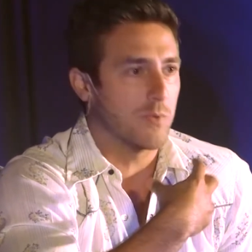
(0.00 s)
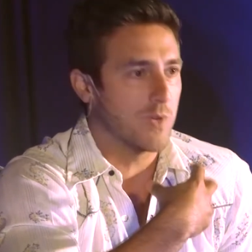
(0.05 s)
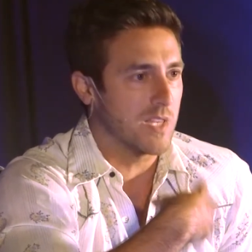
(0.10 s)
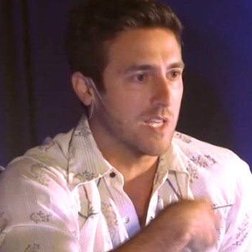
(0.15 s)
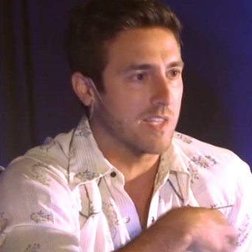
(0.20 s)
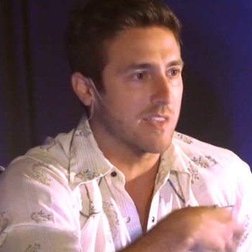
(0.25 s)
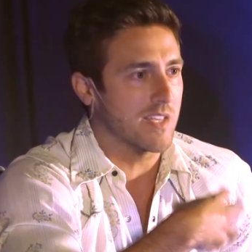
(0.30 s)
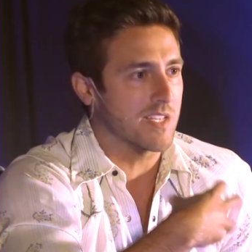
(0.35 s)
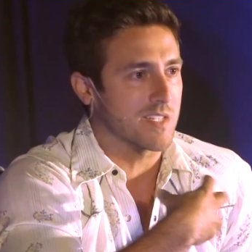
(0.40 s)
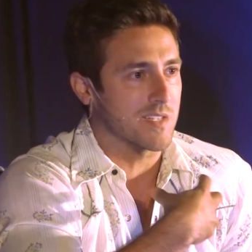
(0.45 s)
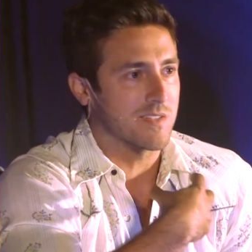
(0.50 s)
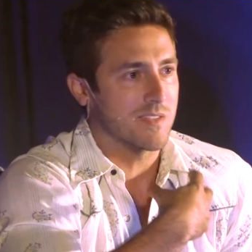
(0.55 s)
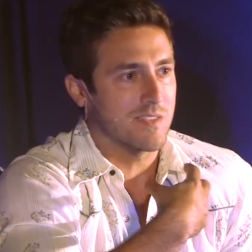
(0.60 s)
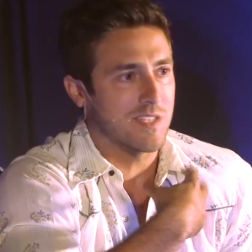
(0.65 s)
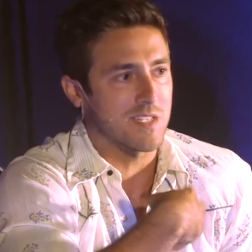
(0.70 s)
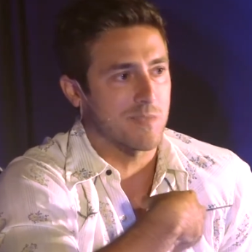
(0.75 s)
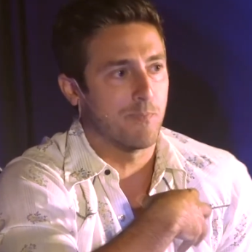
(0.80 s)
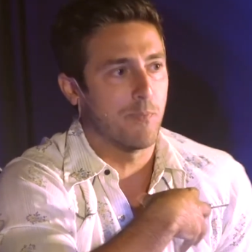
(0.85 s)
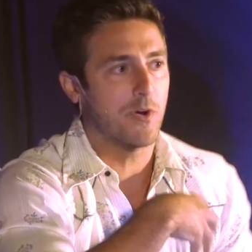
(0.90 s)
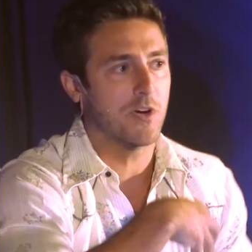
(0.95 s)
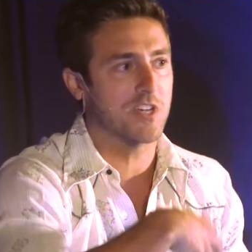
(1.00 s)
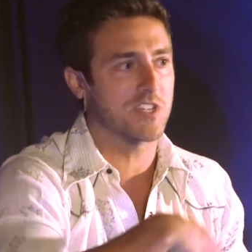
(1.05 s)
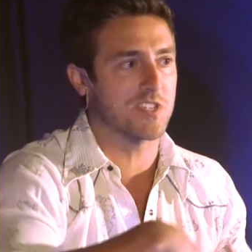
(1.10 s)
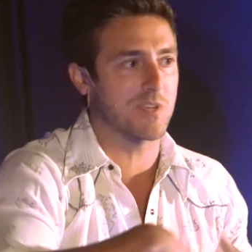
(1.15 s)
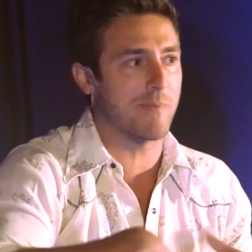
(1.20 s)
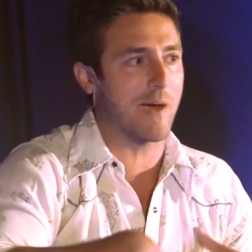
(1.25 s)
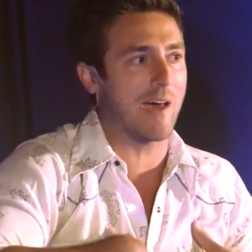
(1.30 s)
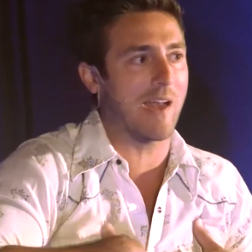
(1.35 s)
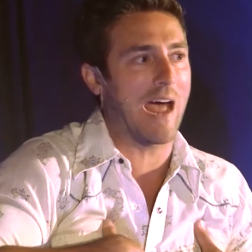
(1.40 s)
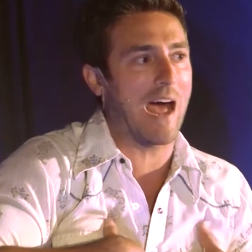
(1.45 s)
Really, this book
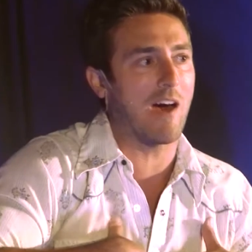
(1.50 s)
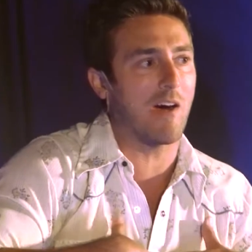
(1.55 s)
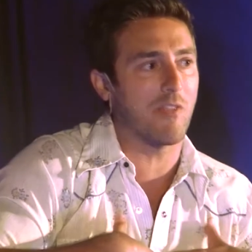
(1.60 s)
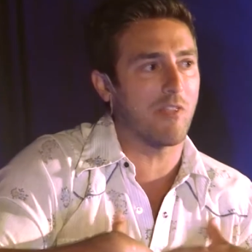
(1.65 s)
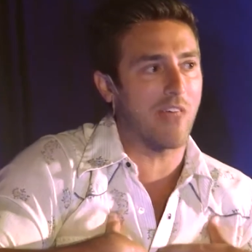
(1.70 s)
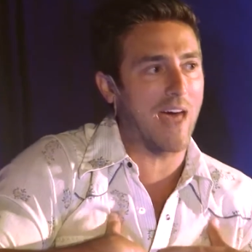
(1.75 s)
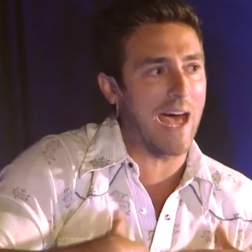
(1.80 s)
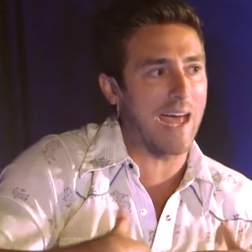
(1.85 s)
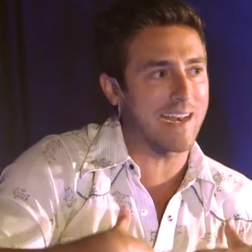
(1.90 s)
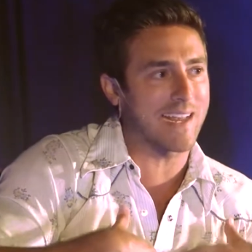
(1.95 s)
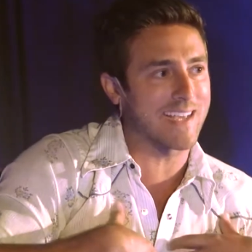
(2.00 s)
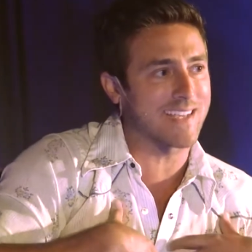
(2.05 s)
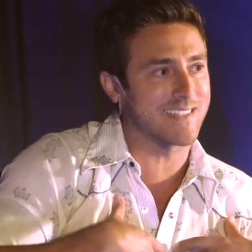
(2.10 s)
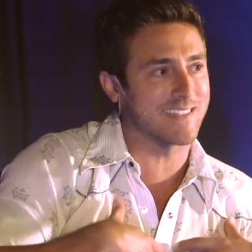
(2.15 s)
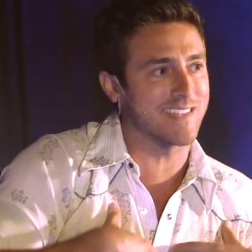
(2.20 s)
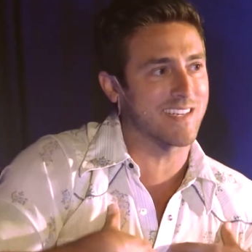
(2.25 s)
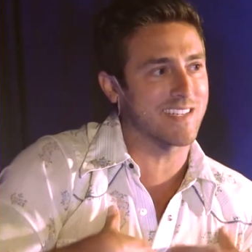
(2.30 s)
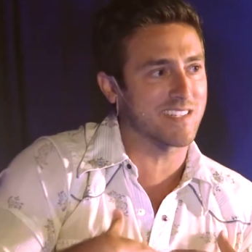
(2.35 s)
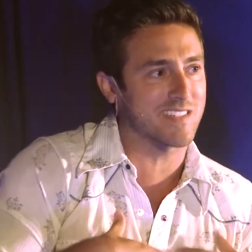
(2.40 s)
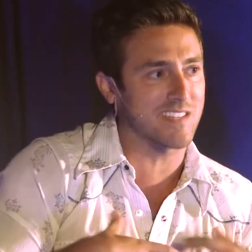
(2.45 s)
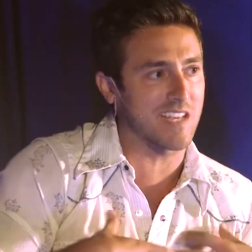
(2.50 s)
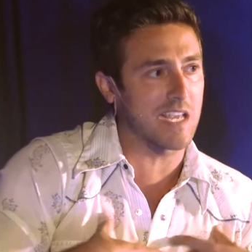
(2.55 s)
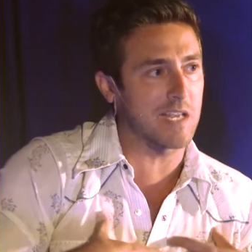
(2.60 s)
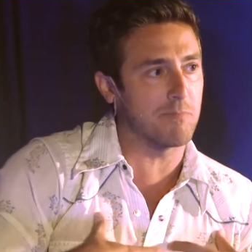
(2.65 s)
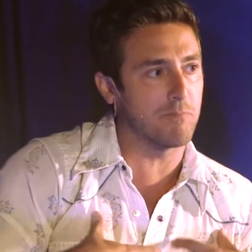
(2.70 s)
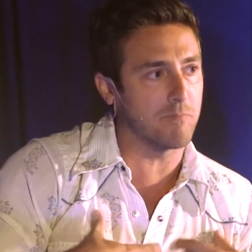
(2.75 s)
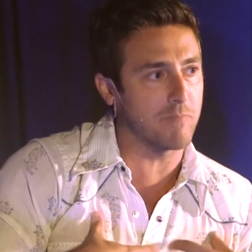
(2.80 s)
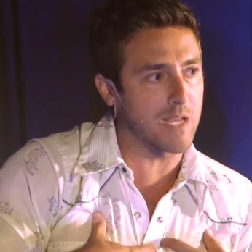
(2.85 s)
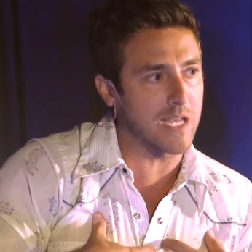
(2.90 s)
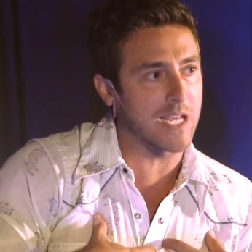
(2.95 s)
is about how that exists
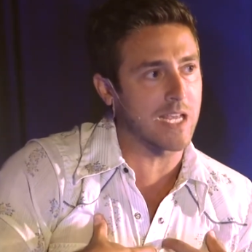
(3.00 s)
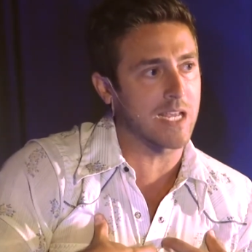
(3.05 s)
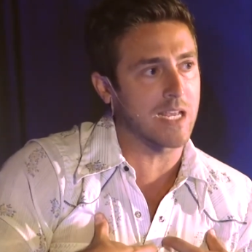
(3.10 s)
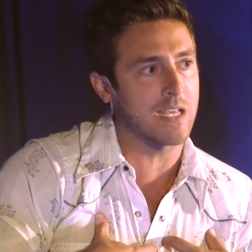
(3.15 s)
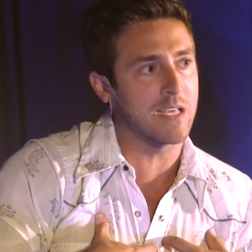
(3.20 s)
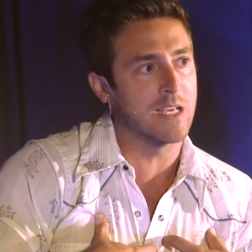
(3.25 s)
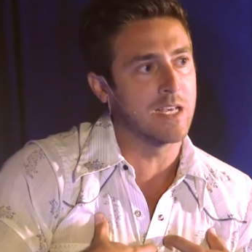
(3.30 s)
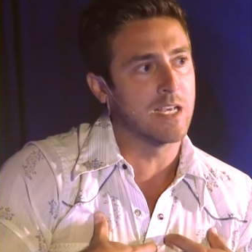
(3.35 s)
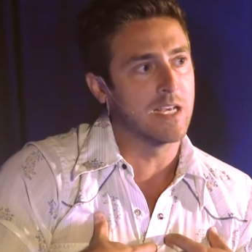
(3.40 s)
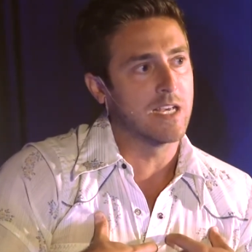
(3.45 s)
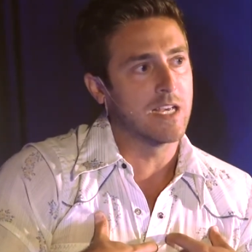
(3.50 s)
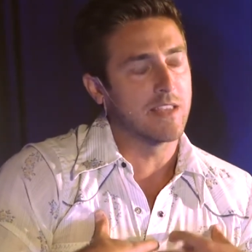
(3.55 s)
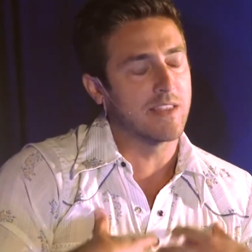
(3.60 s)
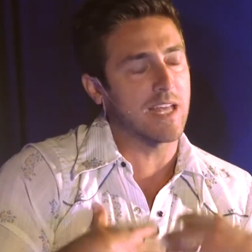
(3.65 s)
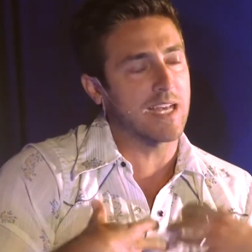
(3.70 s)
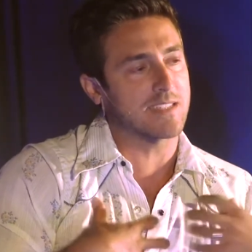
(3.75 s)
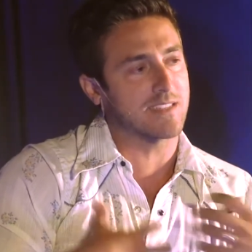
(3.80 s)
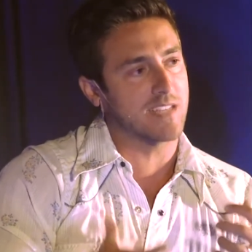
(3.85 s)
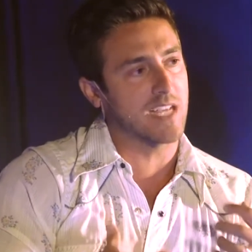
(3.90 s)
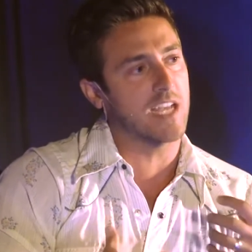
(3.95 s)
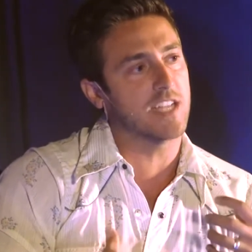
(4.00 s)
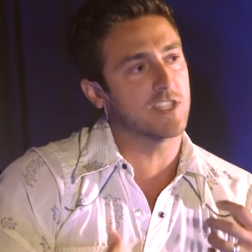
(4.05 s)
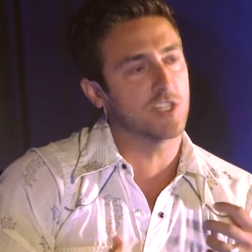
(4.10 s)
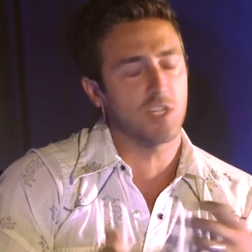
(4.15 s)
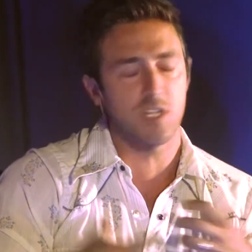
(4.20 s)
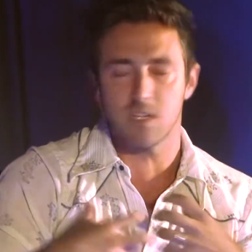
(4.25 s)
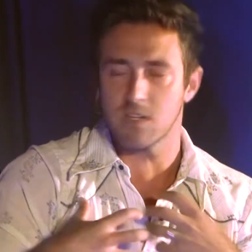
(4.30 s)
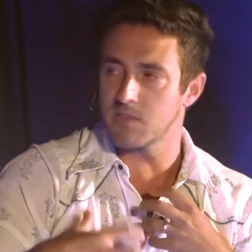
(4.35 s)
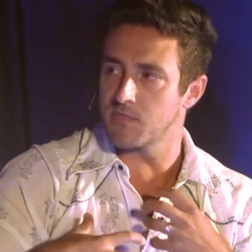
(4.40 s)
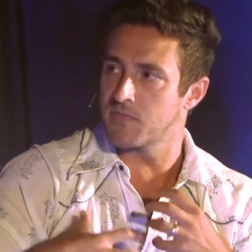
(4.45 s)
in me, that
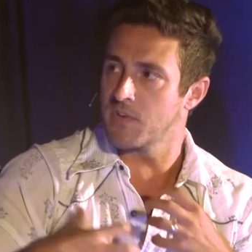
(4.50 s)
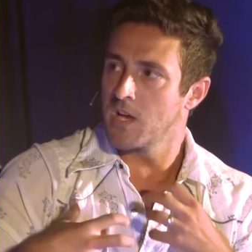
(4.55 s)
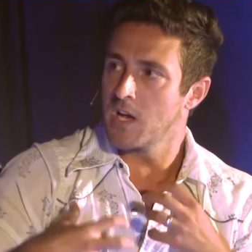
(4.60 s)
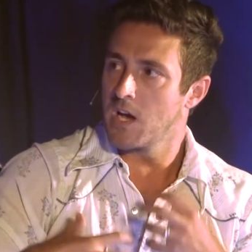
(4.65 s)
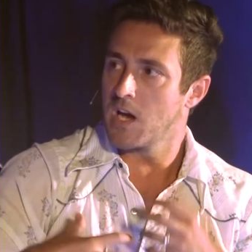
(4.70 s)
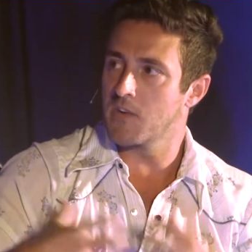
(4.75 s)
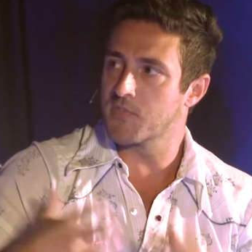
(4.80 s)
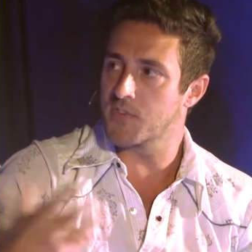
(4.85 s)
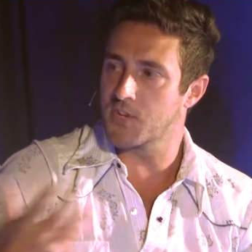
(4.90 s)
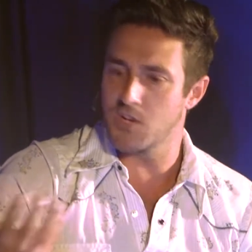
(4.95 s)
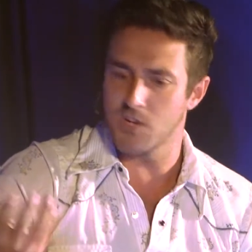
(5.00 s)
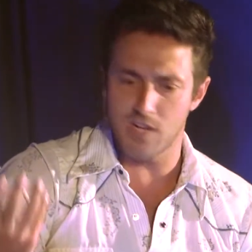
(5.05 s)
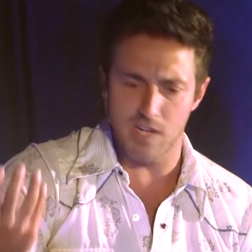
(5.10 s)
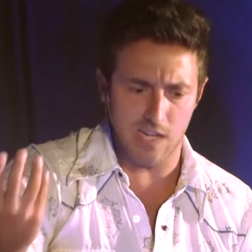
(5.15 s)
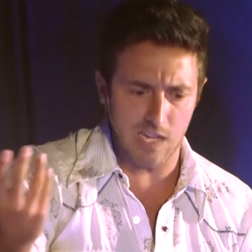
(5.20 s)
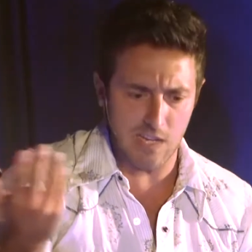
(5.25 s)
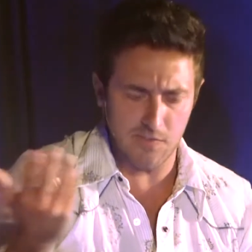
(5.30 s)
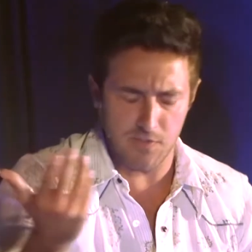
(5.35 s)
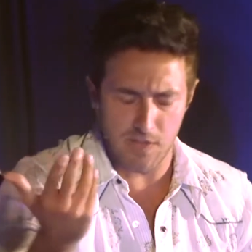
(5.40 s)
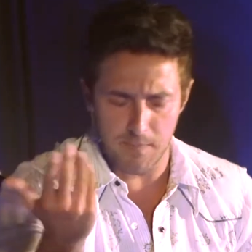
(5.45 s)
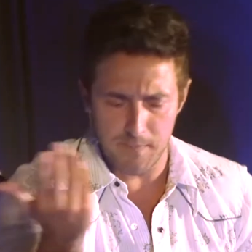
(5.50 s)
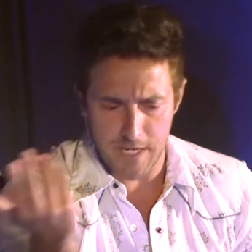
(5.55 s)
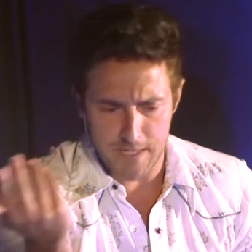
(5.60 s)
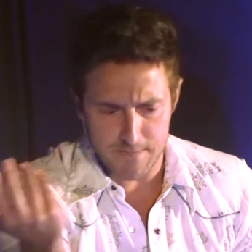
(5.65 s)
tension of good and evil. I